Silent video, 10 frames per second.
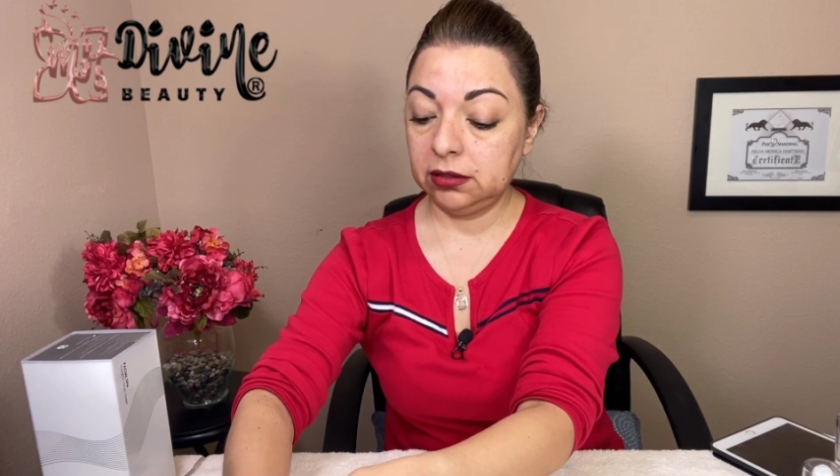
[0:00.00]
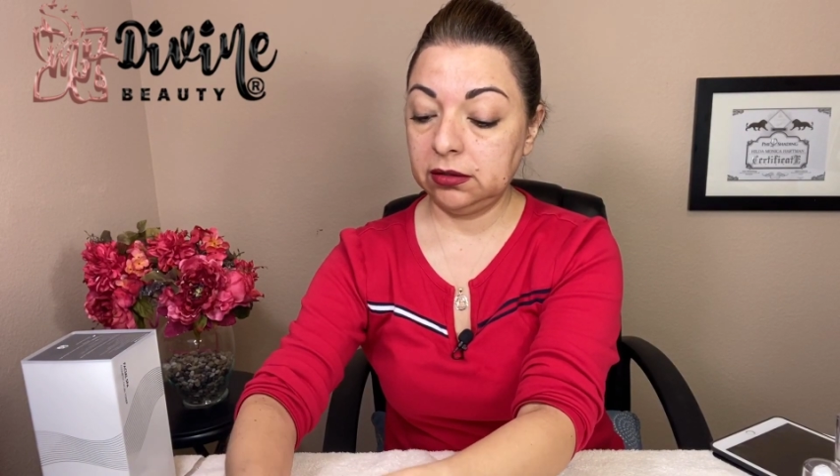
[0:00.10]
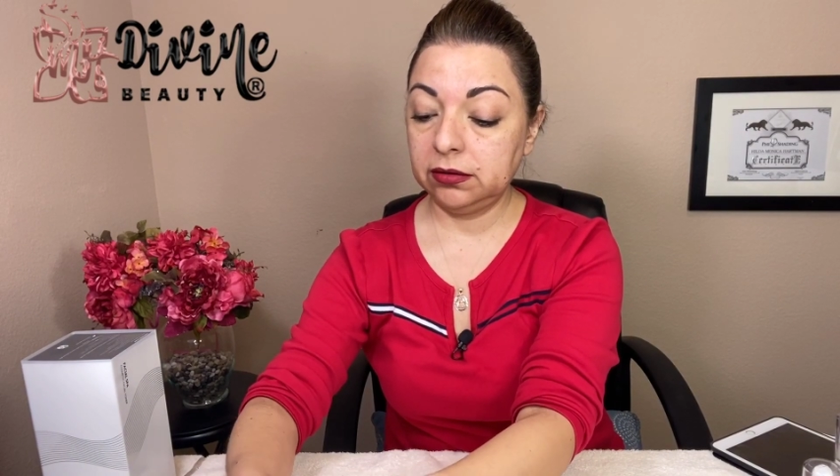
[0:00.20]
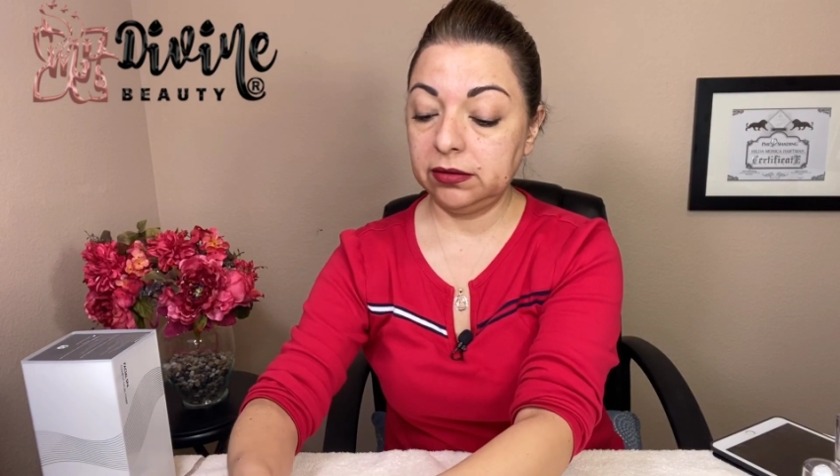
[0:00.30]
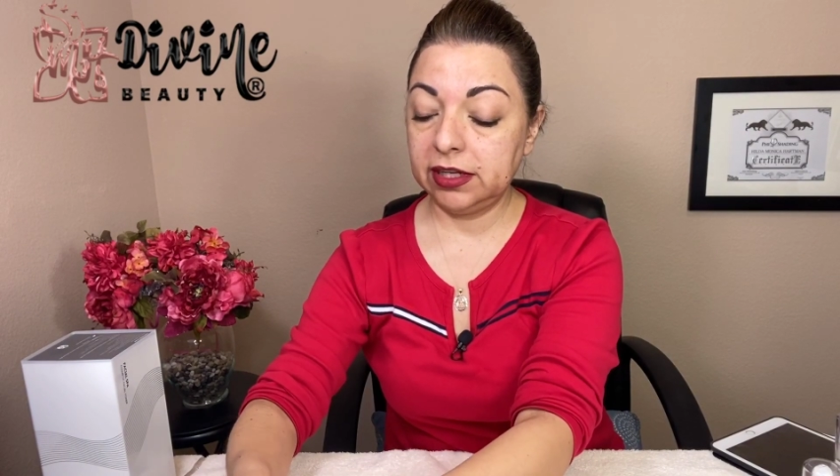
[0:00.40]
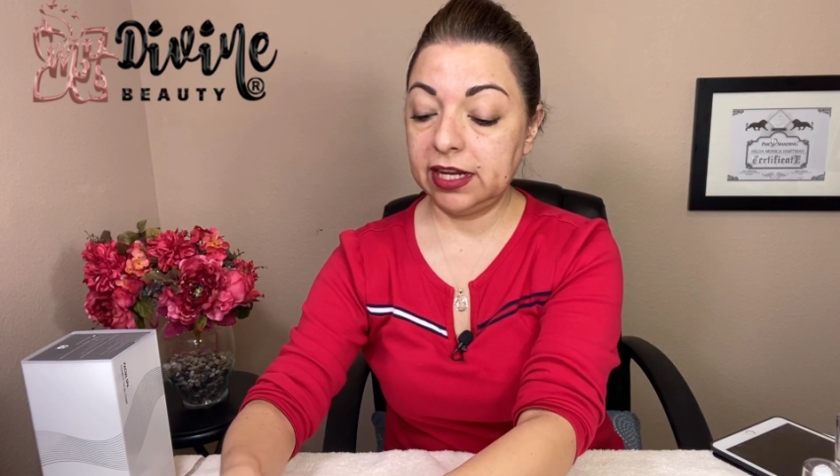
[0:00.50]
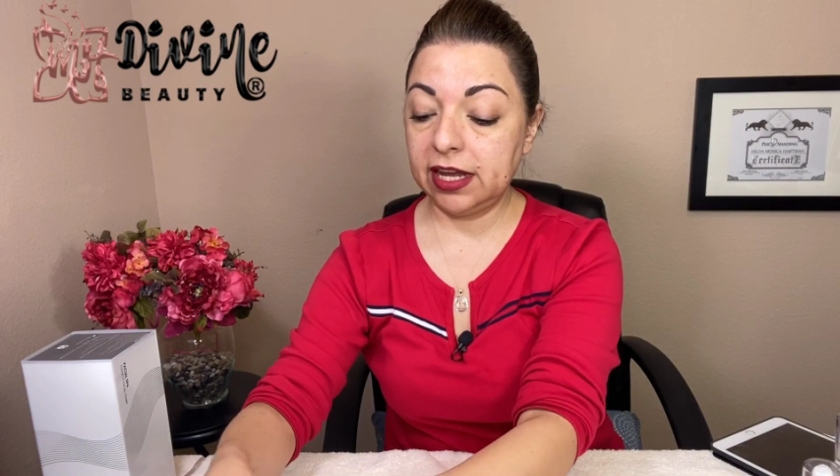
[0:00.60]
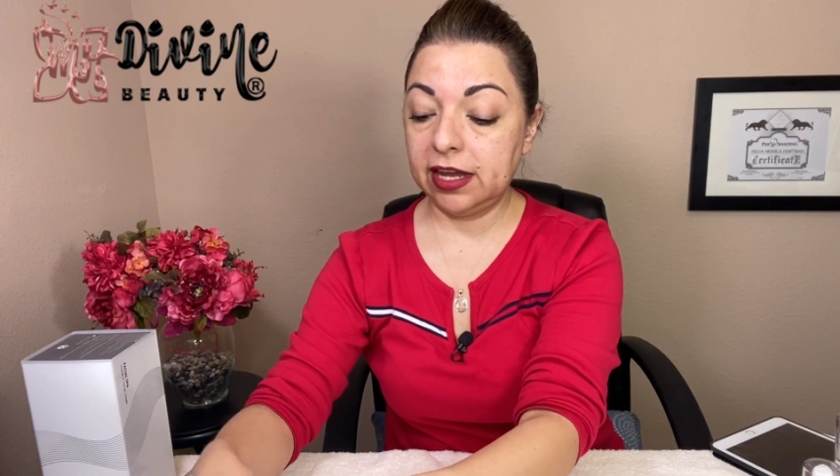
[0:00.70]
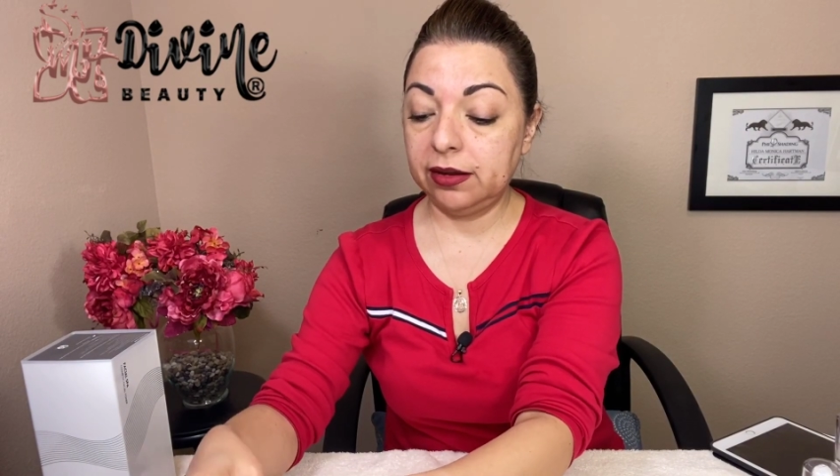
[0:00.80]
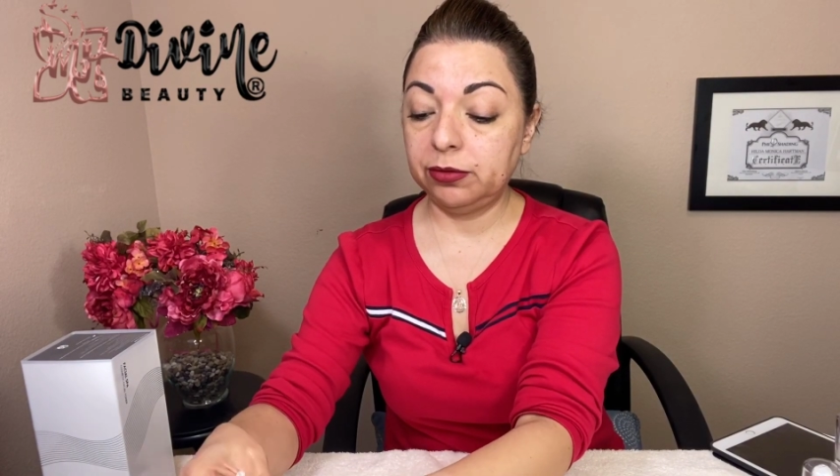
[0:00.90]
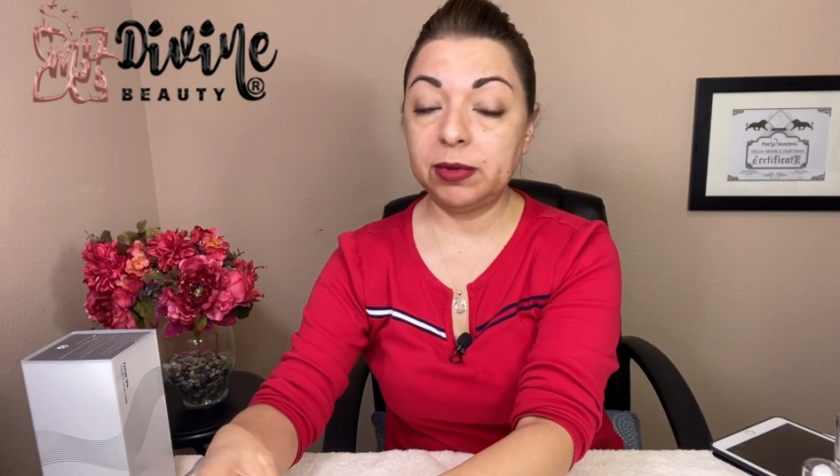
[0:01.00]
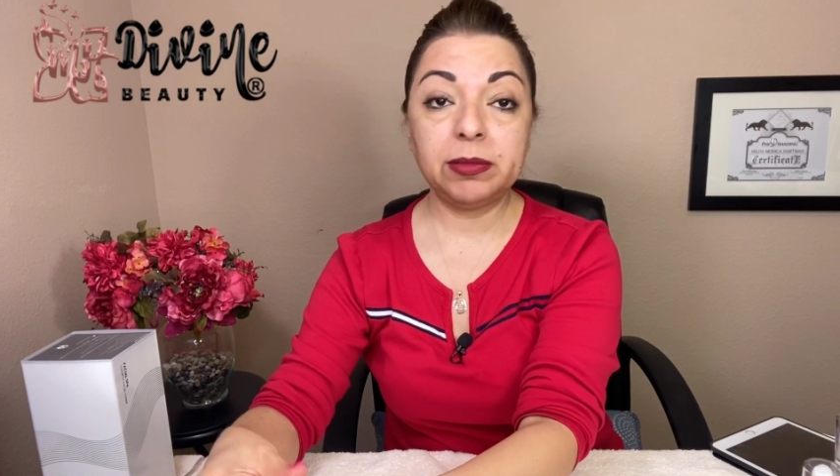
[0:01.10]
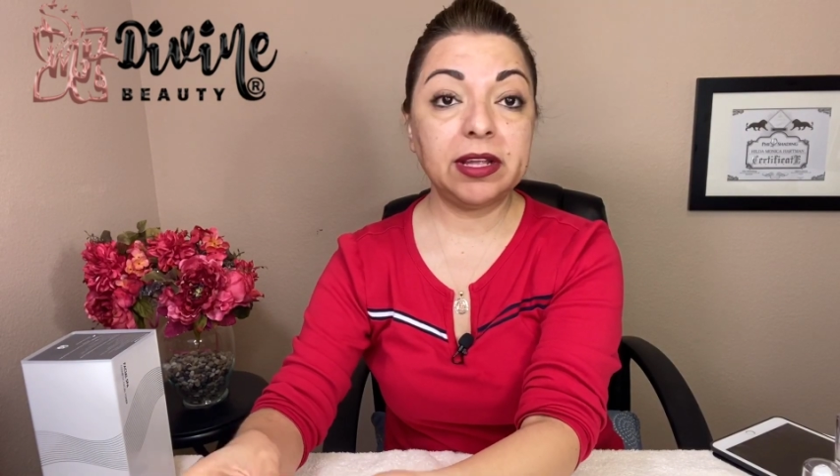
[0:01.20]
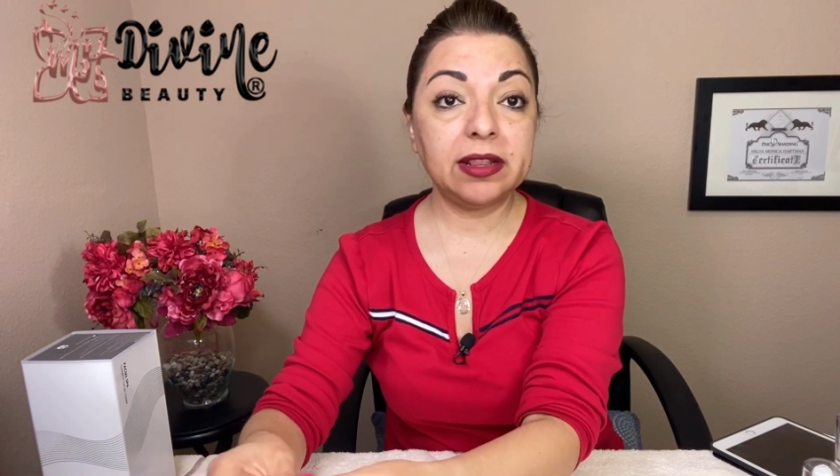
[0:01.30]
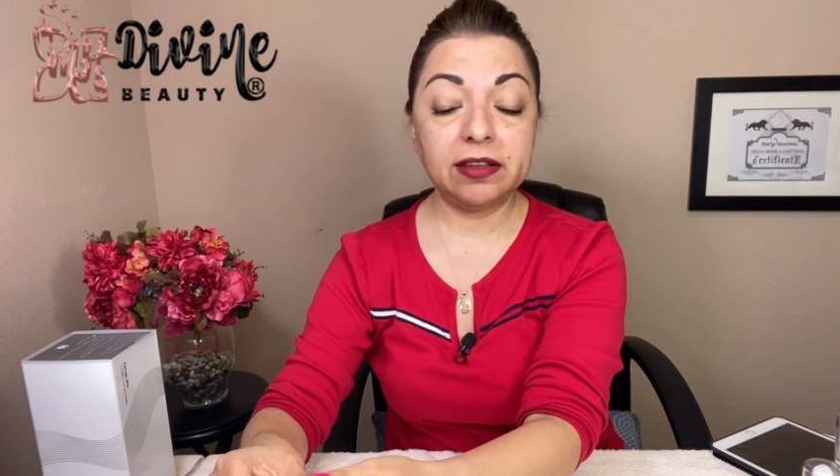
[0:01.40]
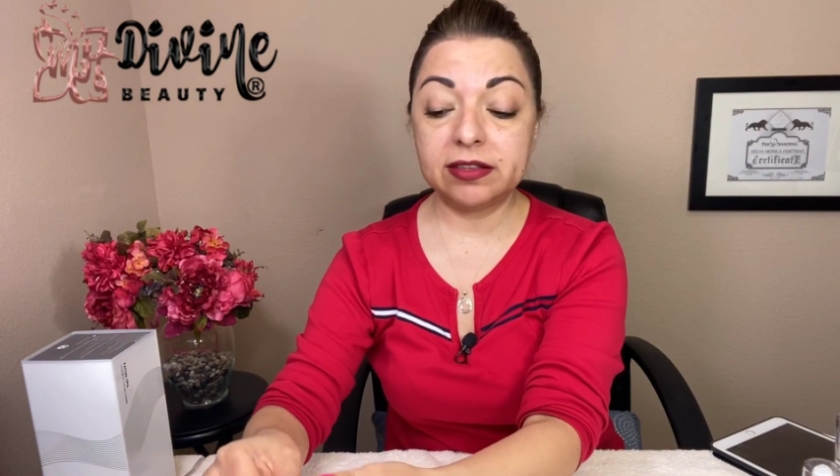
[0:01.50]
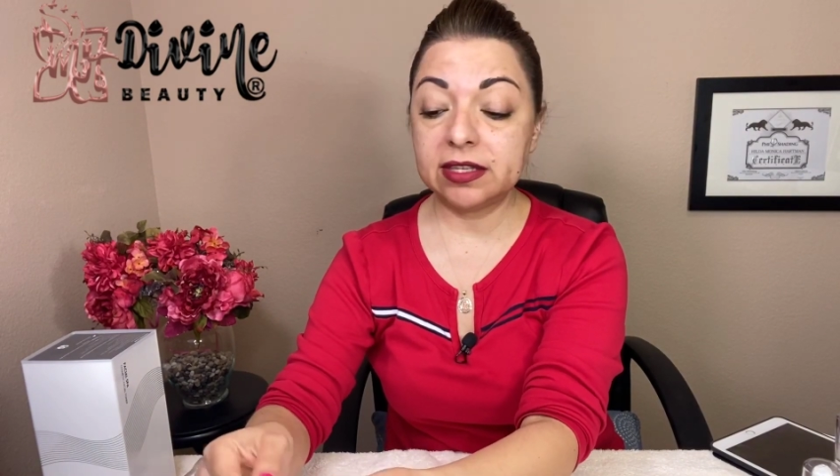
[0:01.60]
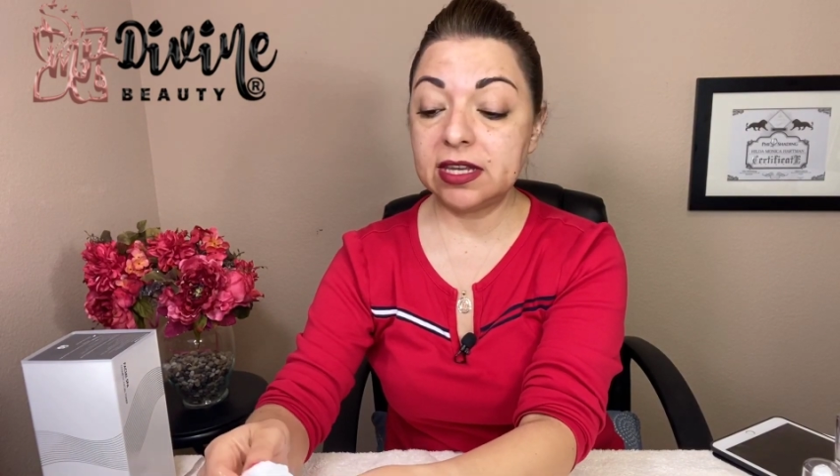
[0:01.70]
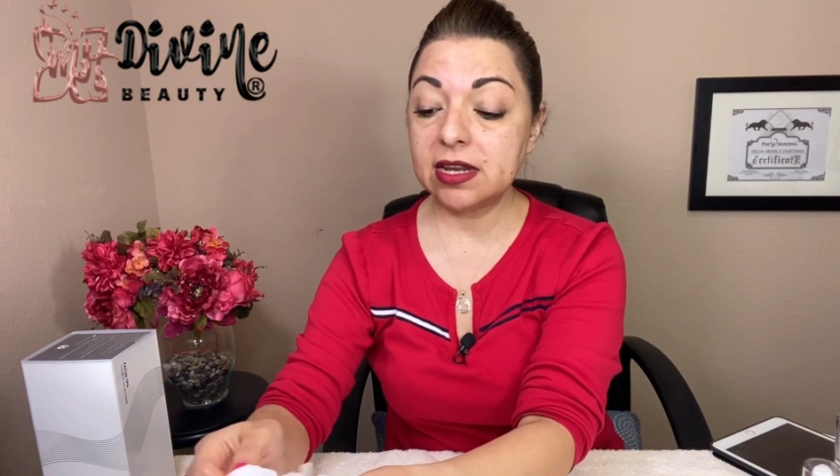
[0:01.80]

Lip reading: Okay, remember that the skin